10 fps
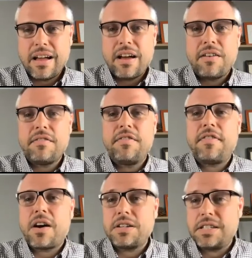
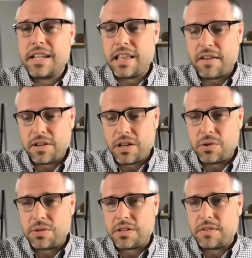Varsity level
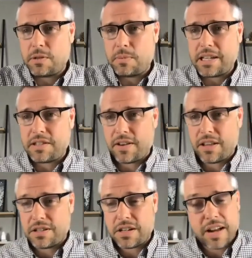use of space
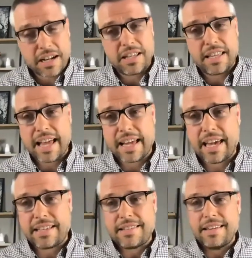fillers, or actually in that
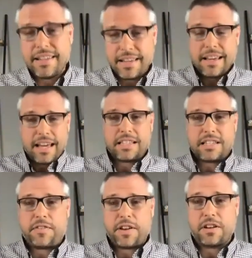case, it's a
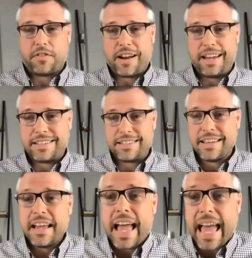filler phrase
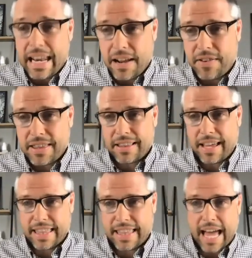and everything
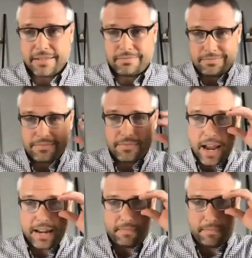like that,
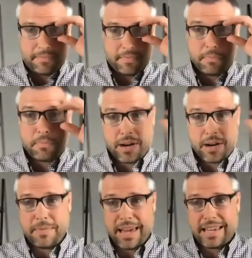right? Pretty
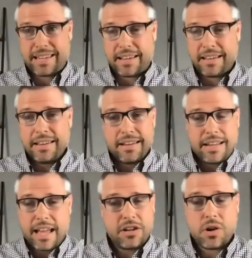amazing.
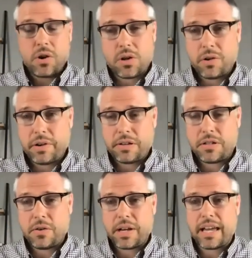Had no clue he was
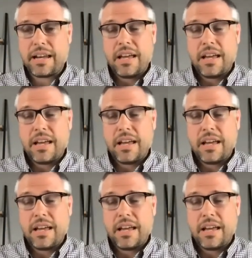doing it.